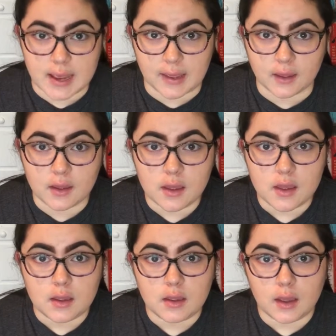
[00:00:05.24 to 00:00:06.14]
tag.
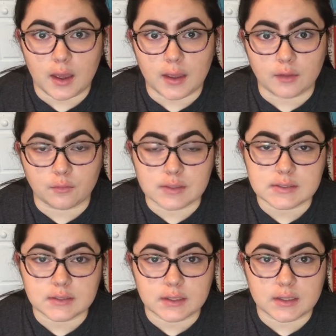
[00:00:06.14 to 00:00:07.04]
I
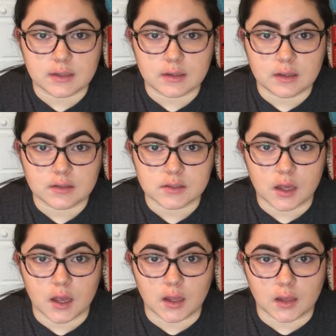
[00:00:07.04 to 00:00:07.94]
recently
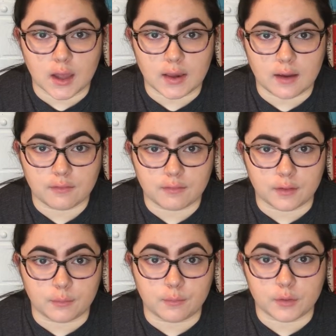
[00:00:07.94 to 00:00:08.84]
saw Lala
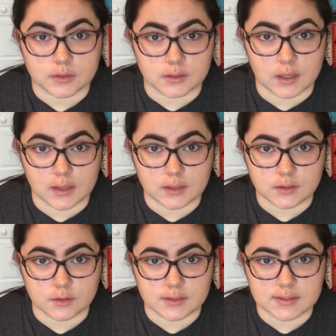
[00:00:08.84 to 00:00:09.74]
from Books and Lala
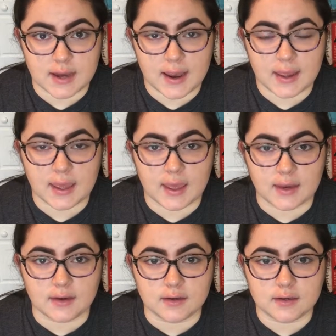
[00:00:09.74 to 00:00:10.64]
do this tag
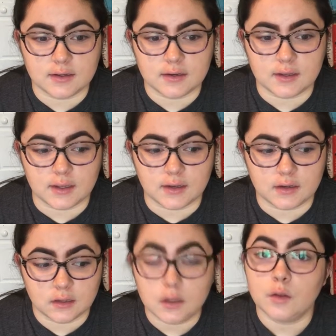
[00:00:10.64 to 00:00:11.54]
and it
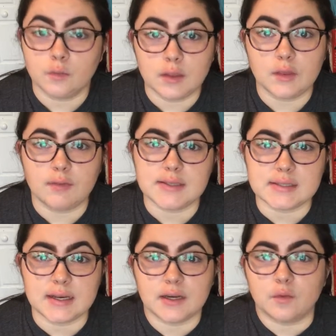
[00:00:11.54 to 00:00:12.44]
really
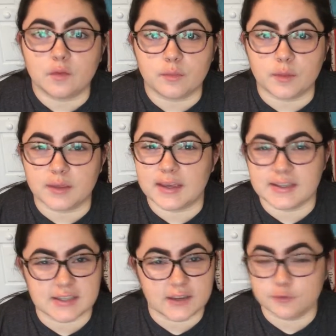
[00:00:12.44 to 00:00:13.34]
resonated with me
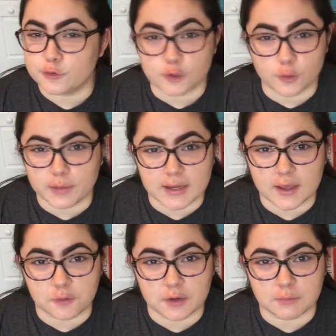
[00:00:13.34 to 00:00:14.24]
because I have so many
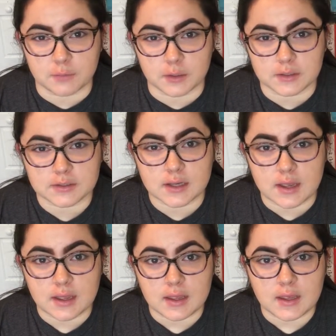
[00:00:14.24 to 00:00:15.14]
unread books.
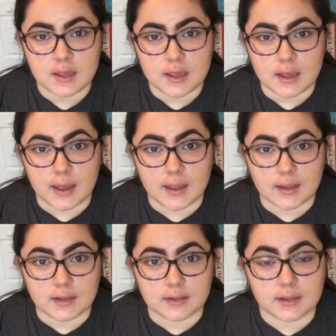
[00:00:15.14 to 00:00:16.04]

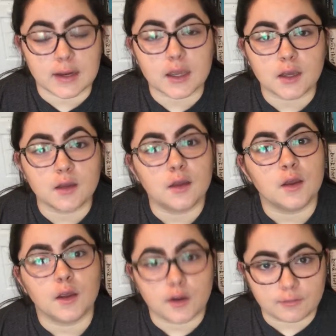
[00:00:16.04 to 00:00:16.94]
I'll link
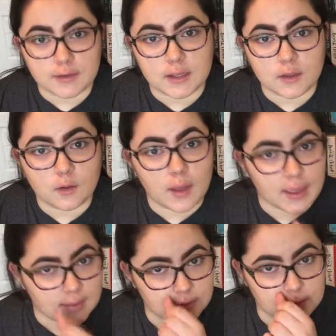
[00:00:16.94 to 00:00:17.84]
her video
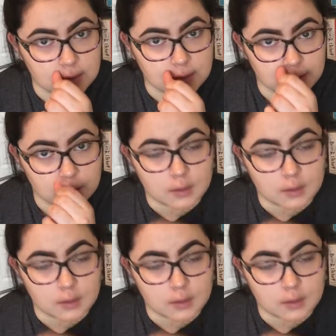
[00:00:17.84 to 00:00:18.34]
and the